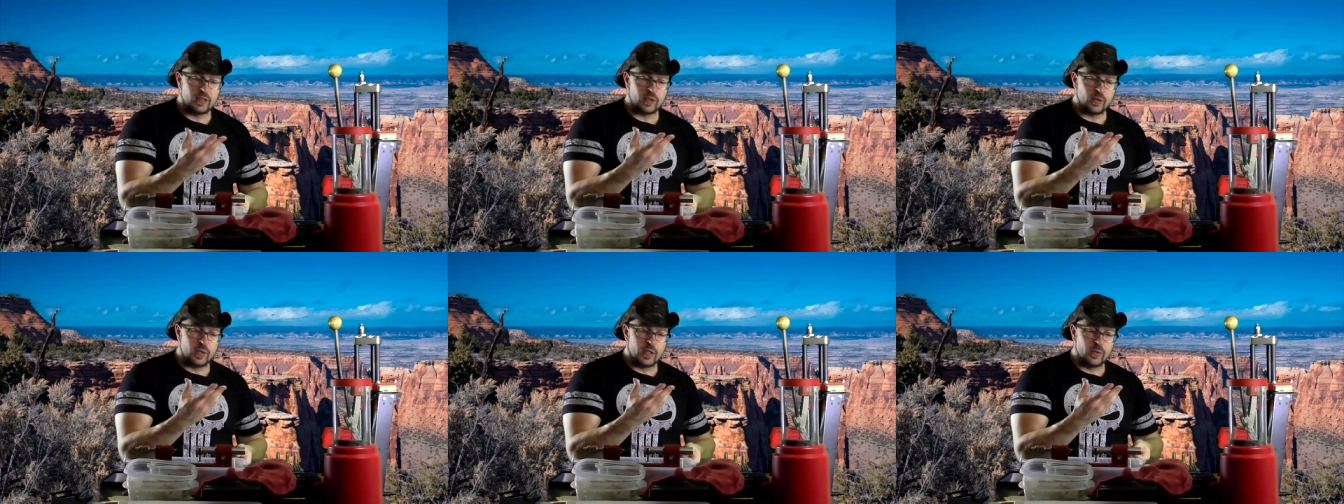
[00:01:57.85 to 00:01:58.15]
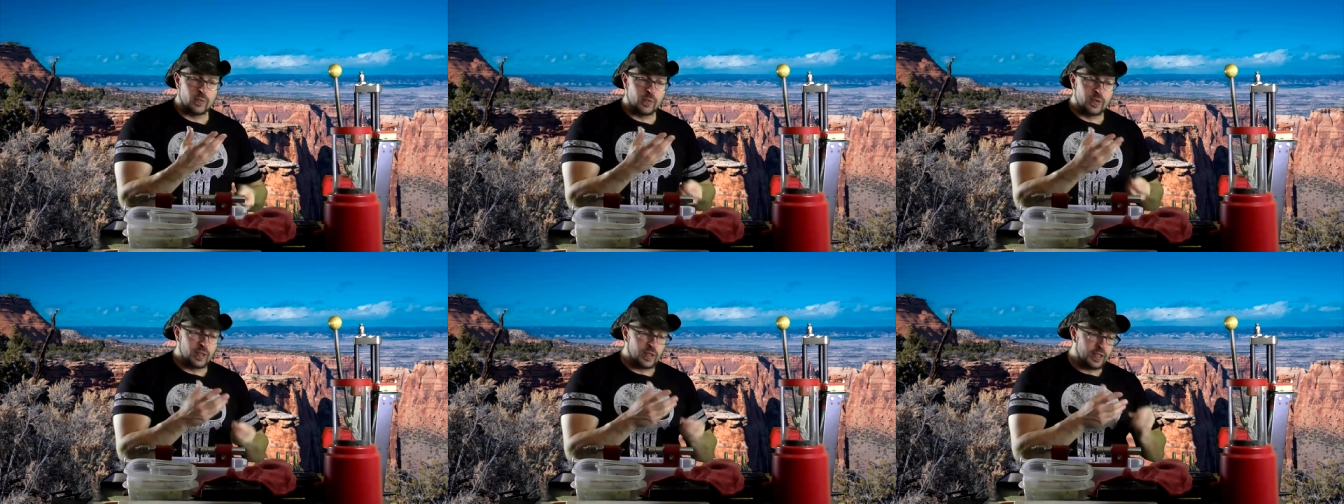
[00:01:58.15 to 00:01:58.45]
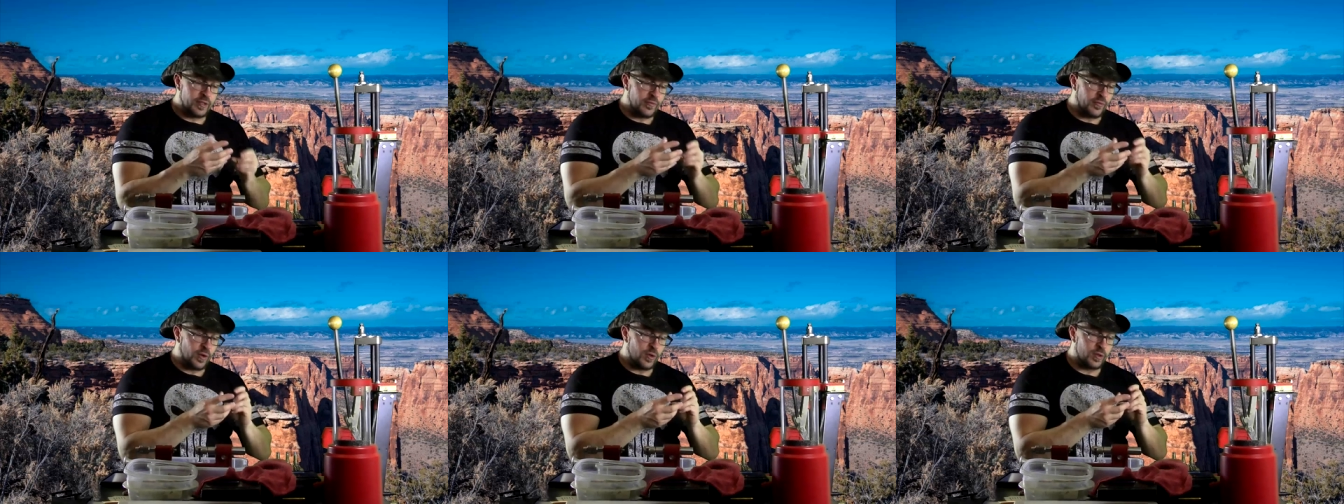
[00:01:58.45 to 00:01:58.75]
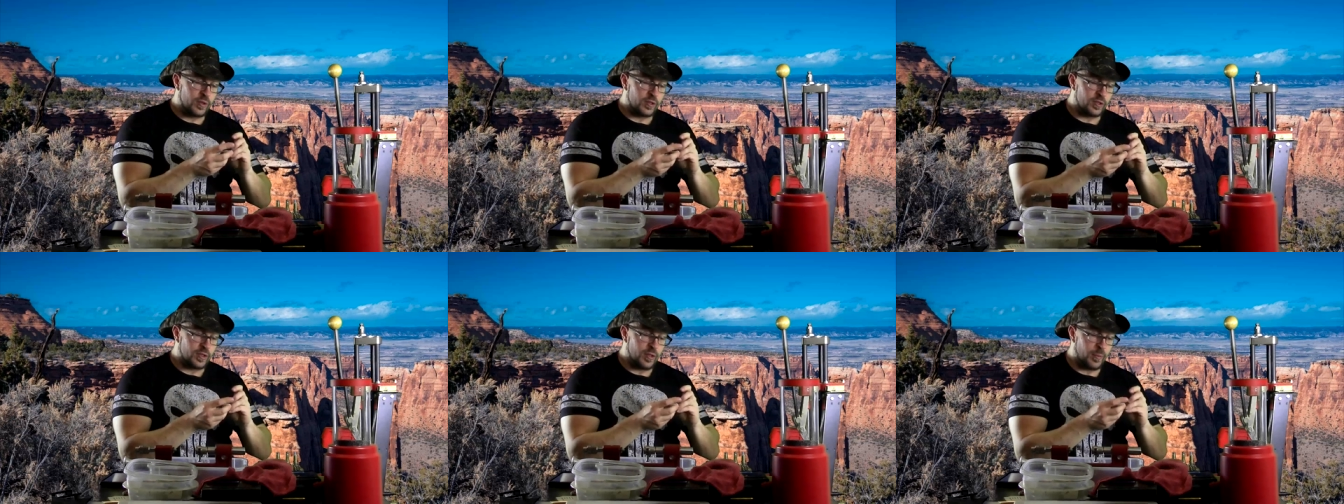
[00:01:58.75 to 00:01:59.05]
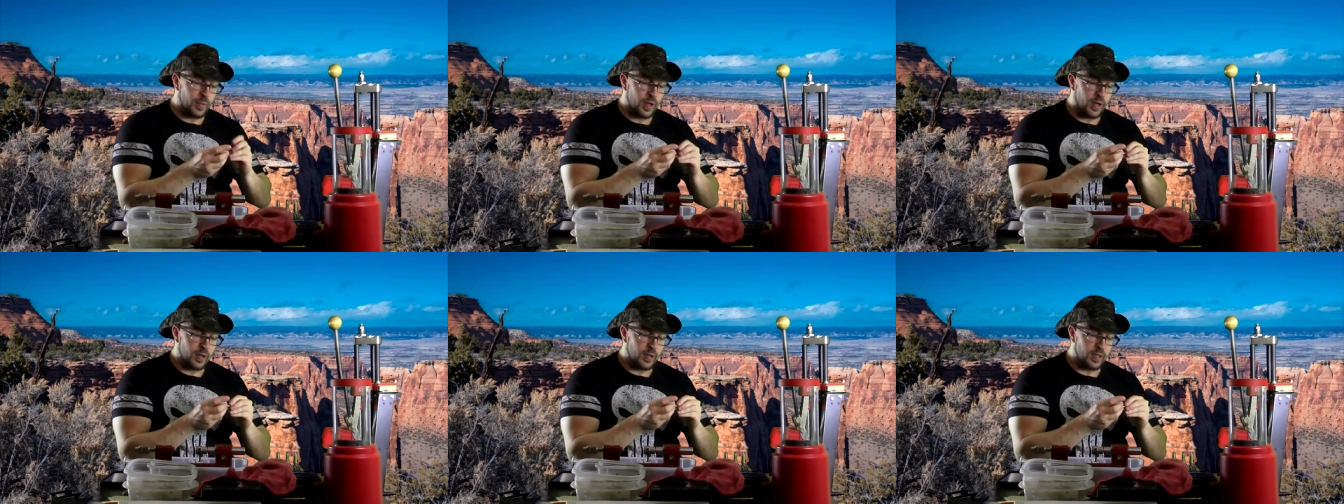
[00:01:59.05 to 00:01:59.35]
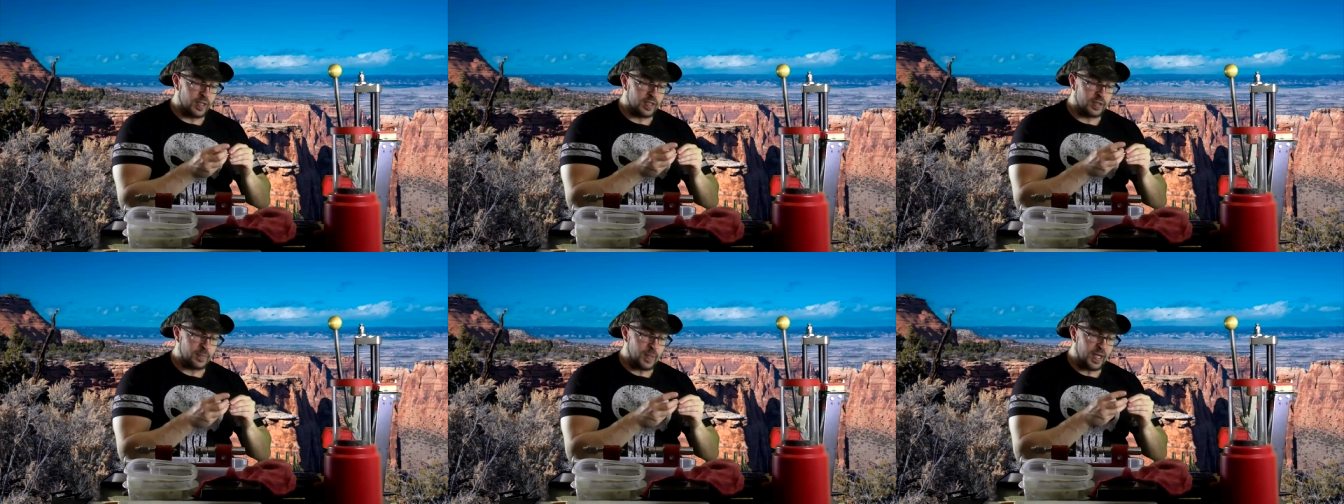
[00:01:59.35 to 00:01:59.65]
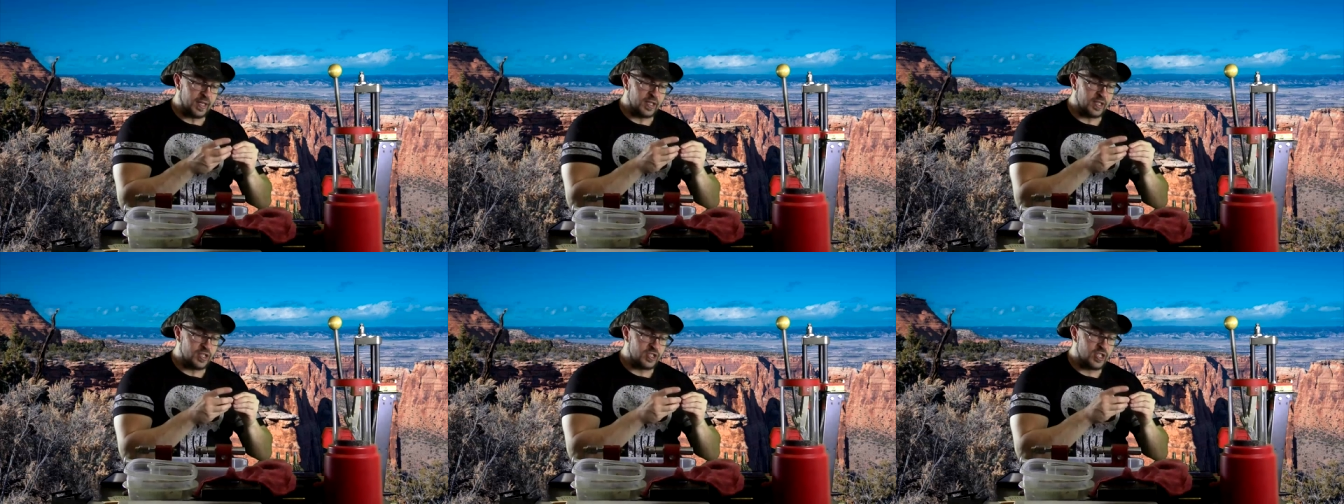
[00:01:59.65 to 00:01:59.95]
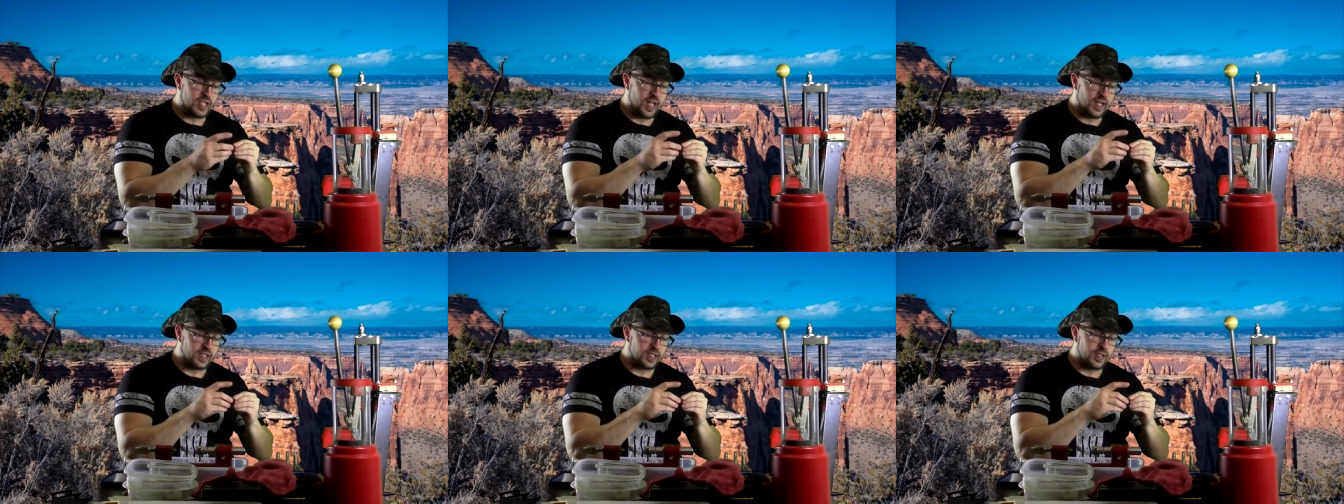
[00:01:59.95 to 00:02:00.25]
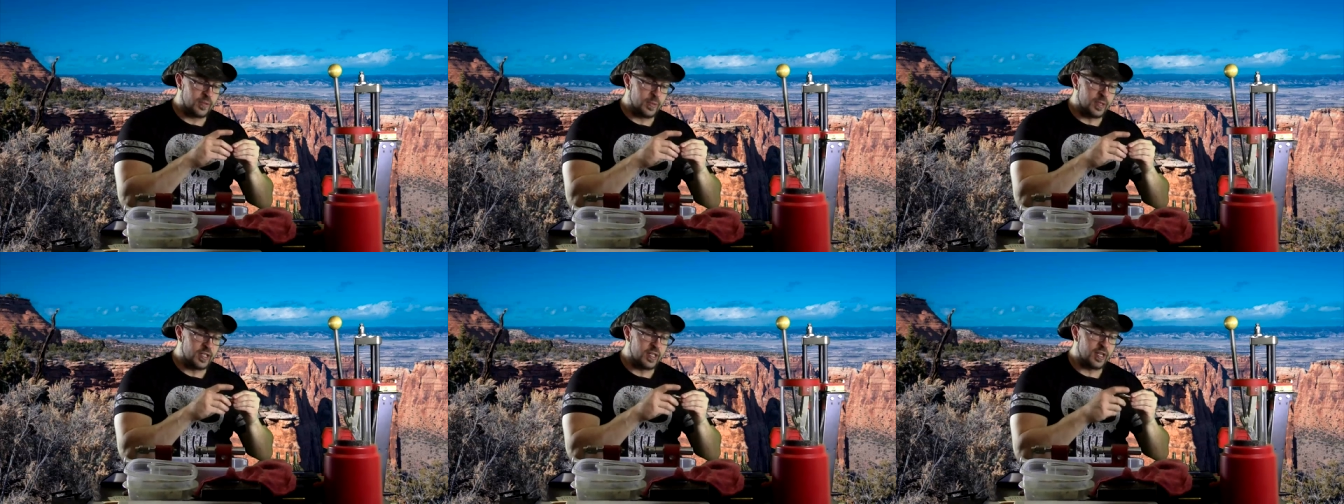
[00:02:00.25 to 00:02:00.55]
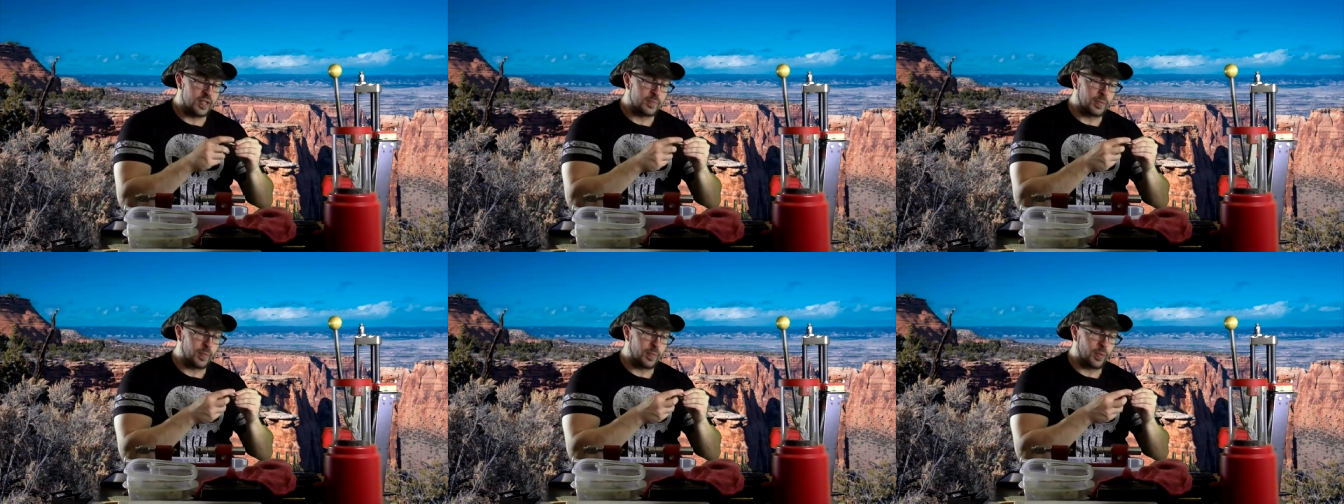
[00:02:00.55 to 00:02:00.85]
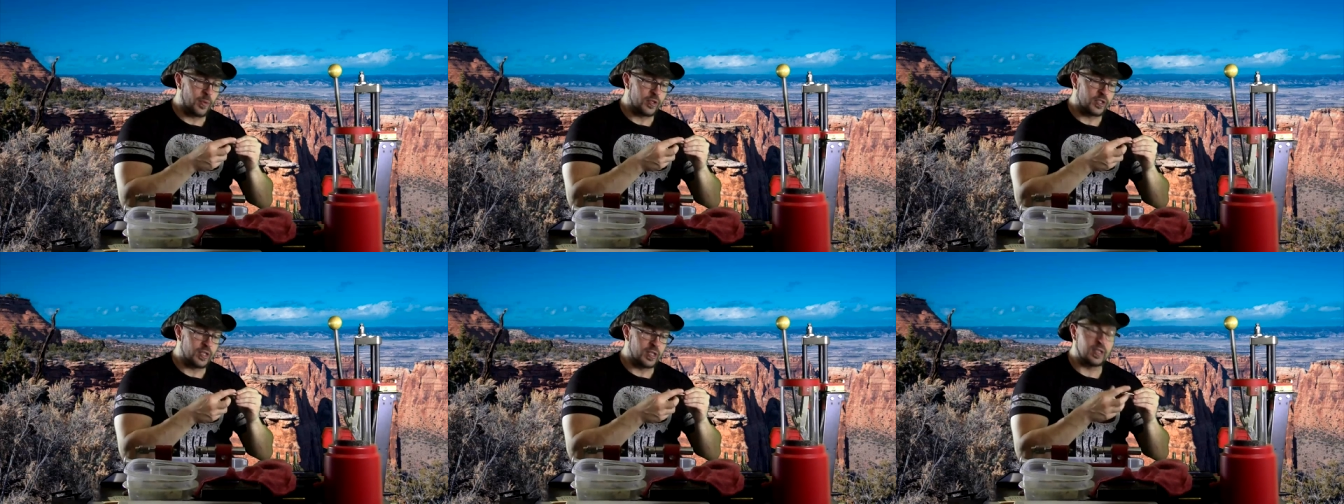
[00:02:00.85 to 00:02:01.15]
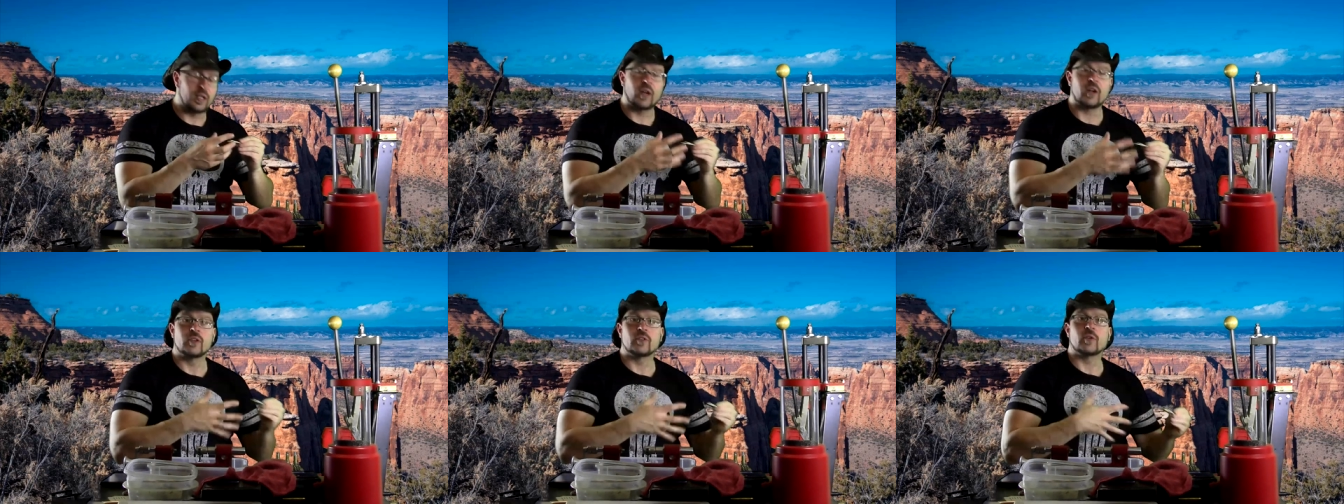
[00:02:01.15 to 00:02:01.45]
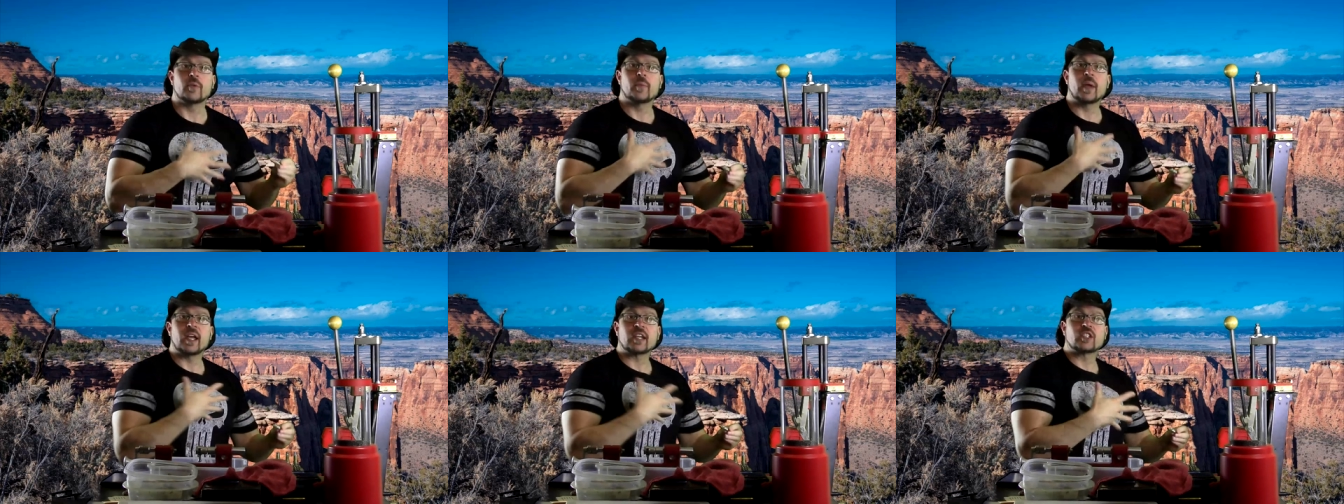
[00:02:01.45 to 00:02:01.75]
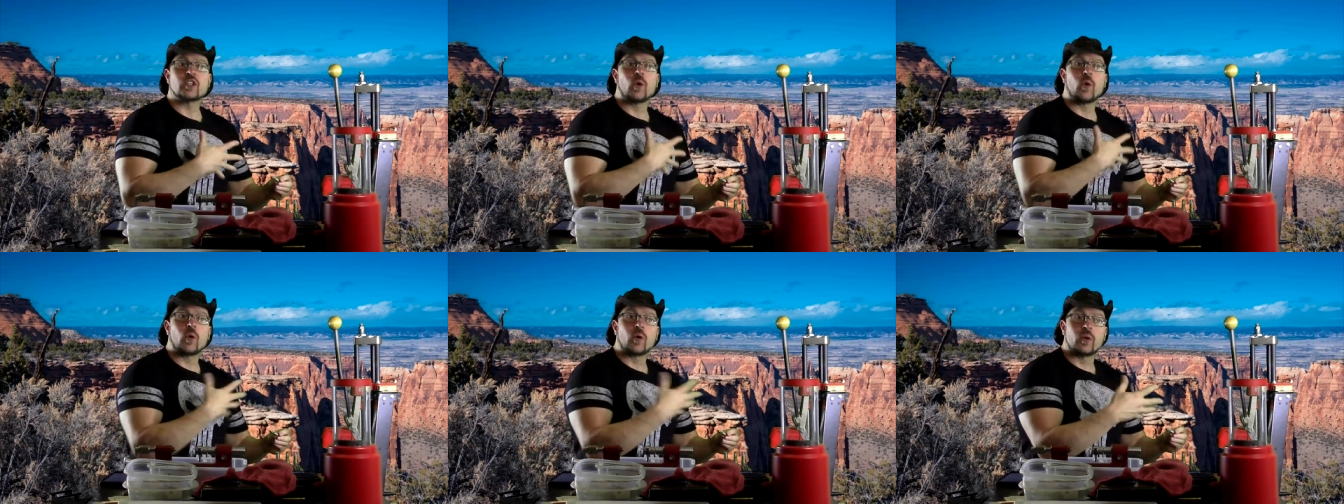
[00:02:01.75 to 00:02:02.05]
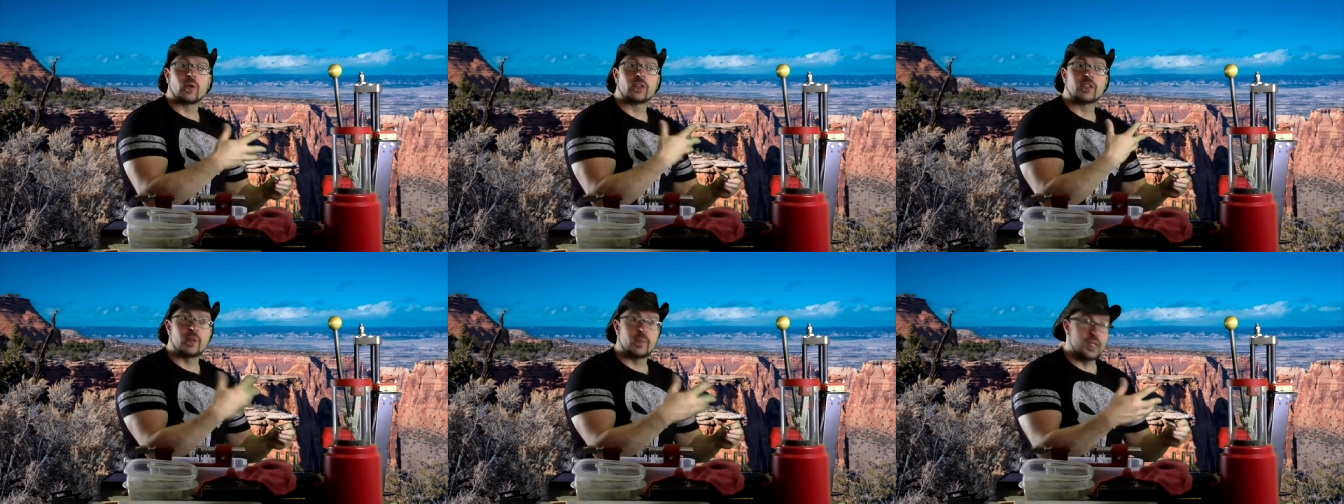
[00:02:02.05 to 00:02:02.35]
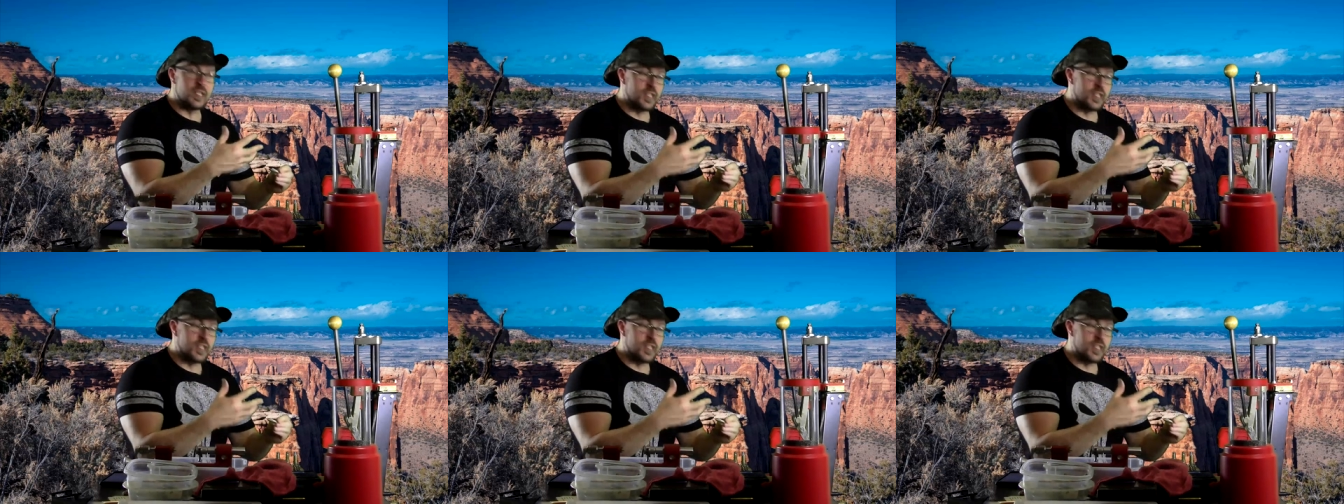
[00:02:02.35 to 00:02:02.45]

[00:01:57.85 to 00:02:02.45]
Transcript: so he really focused upon expecting chests to be disproportionately large, for pectorals to be